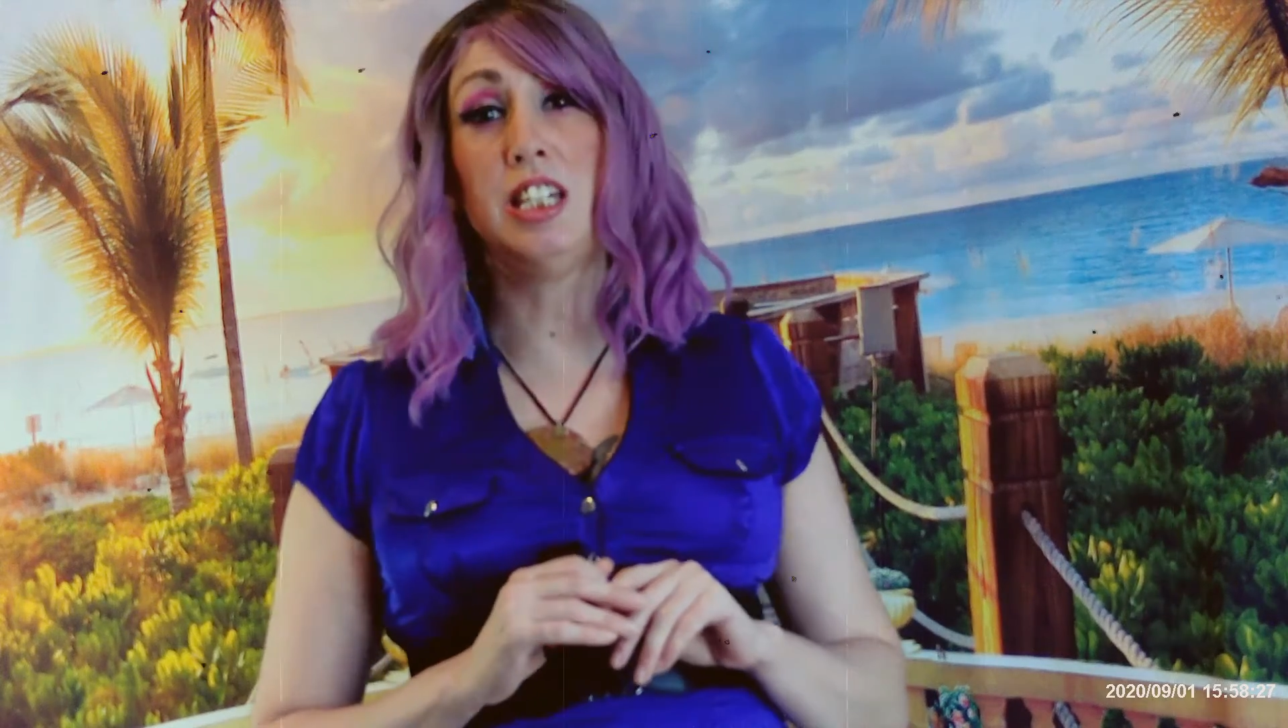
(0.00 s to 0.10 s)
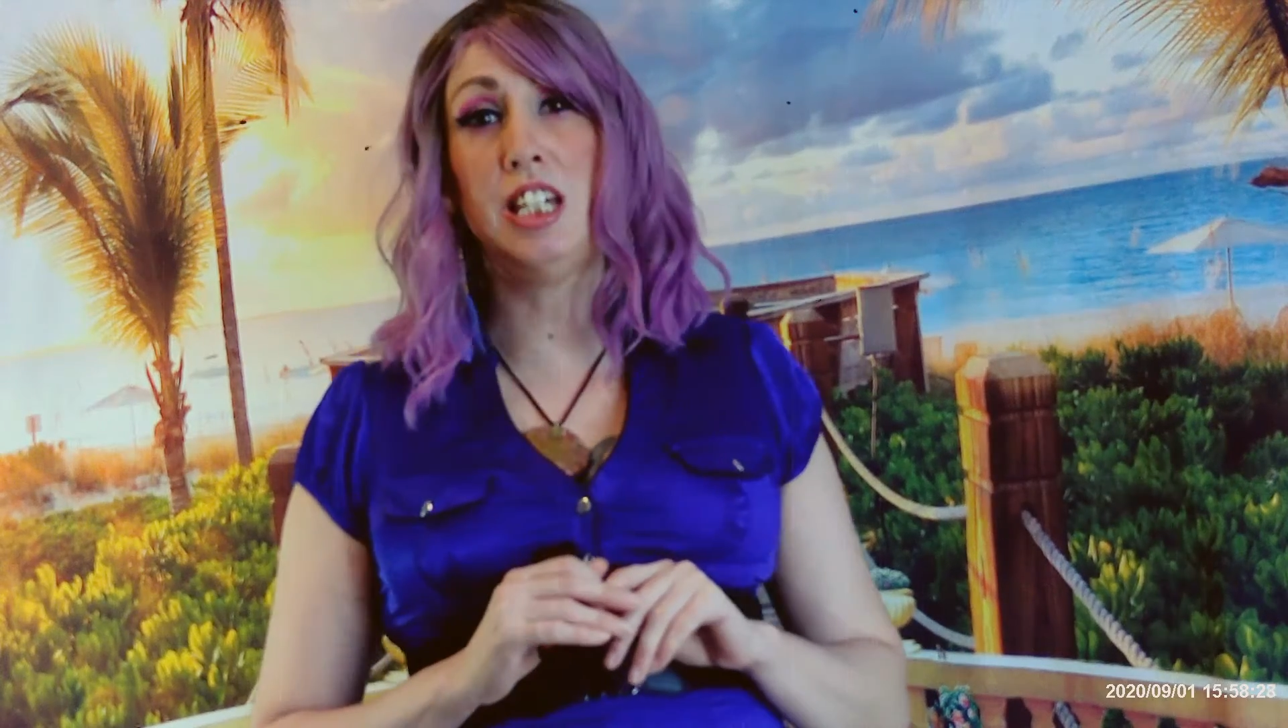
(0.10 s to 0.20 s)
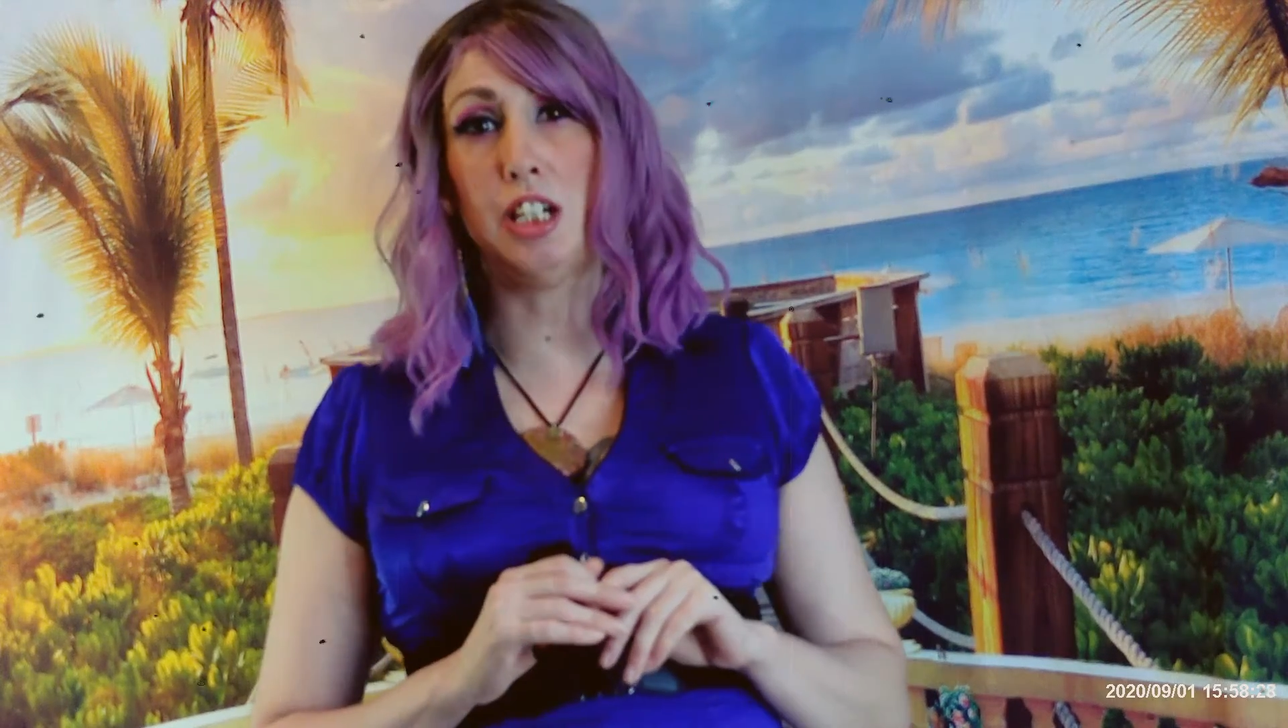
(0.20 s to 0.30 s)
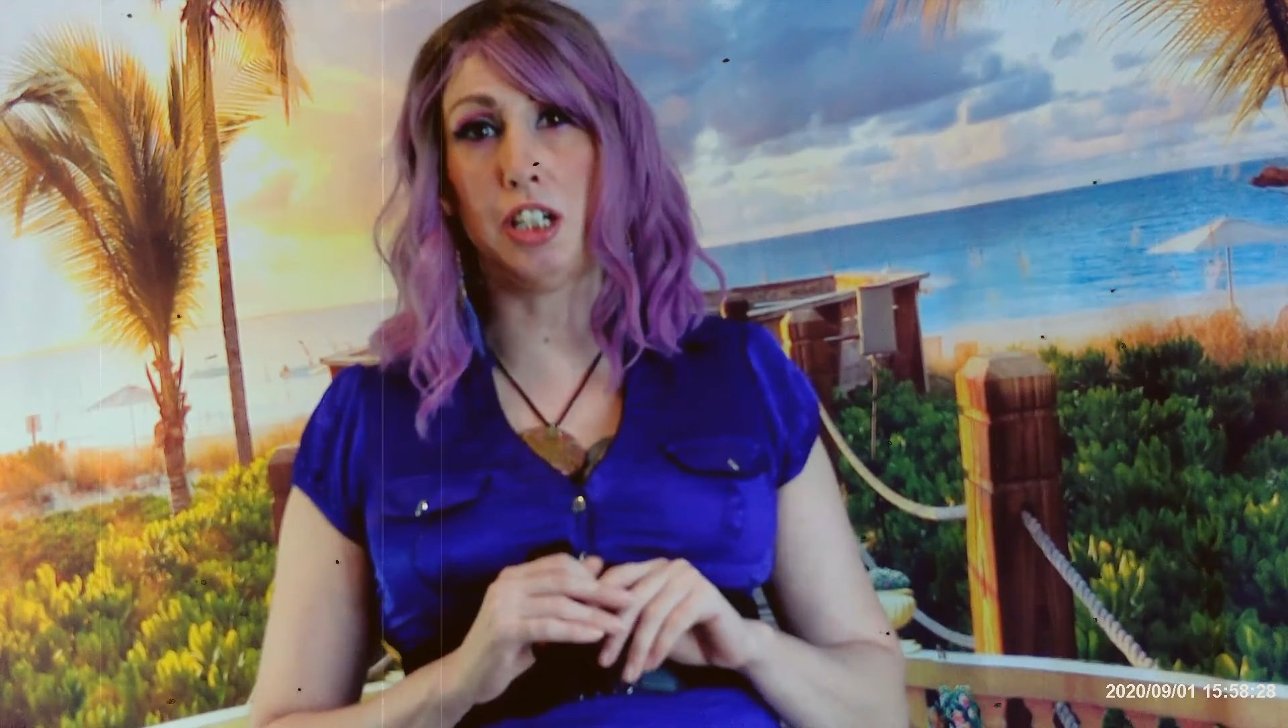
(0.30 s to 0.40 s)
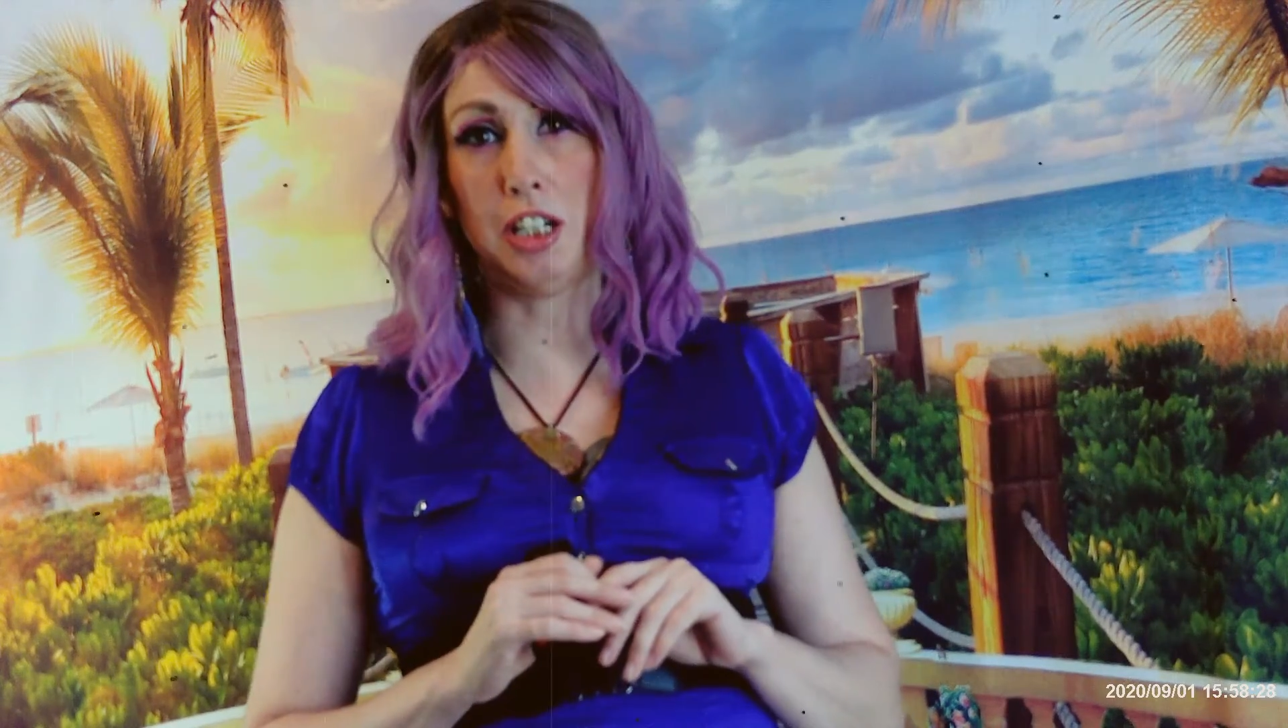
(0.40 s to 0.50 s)

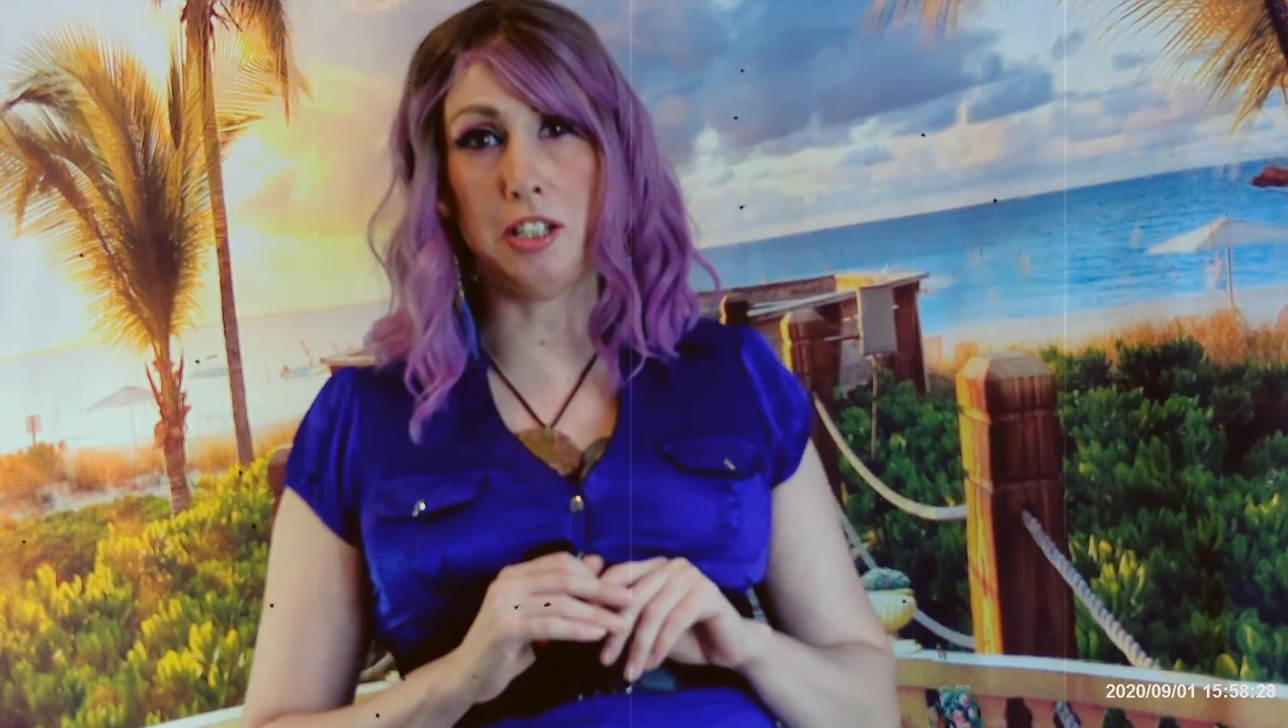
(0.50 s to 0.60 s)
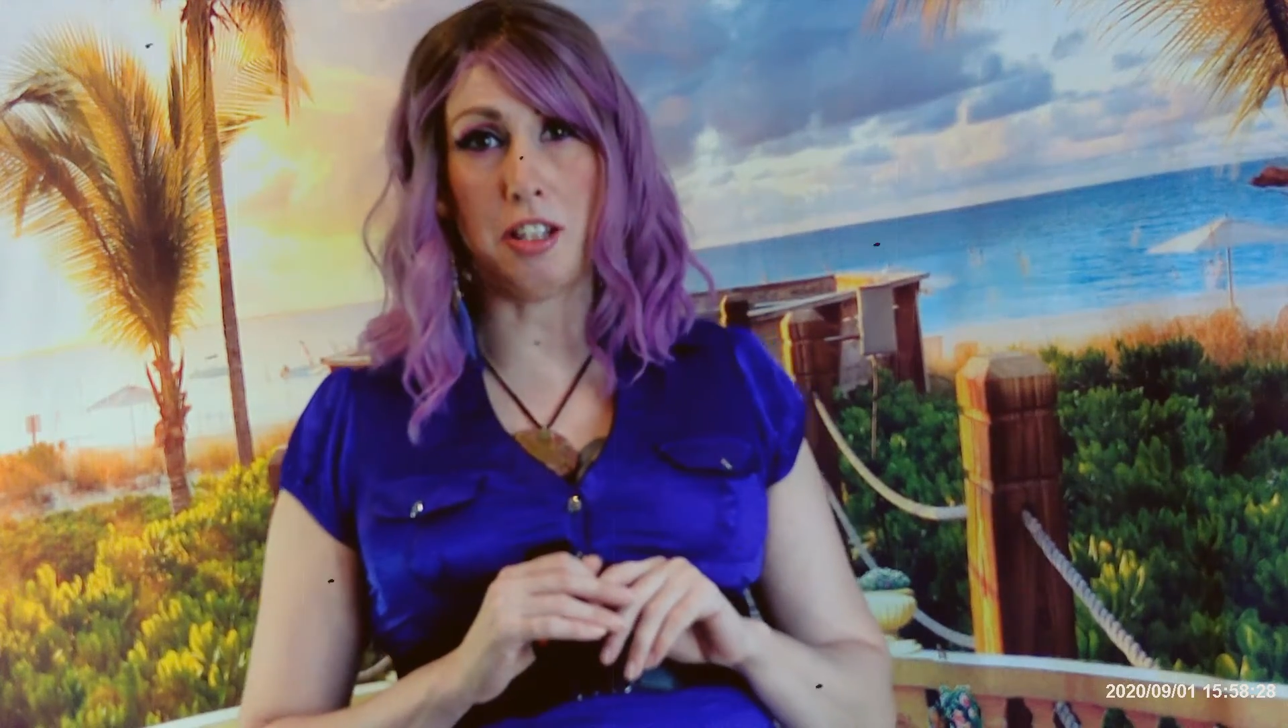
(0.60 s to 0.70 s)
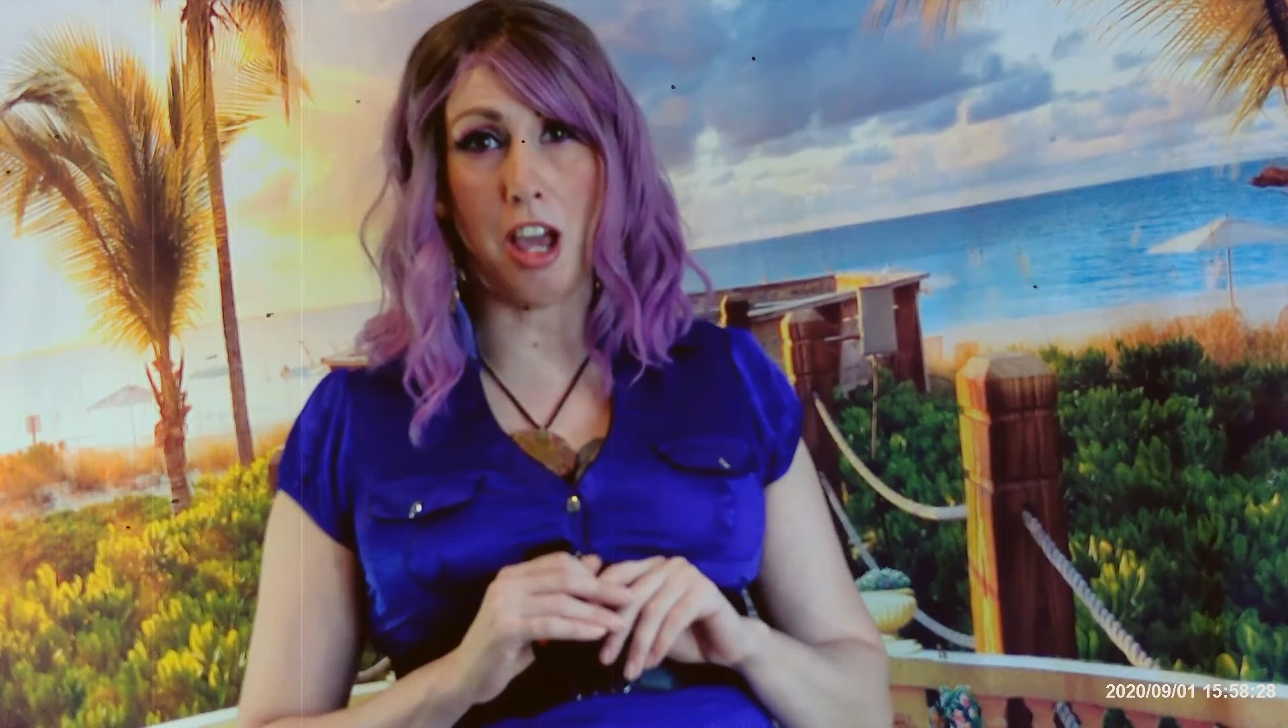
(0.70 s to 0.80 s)
years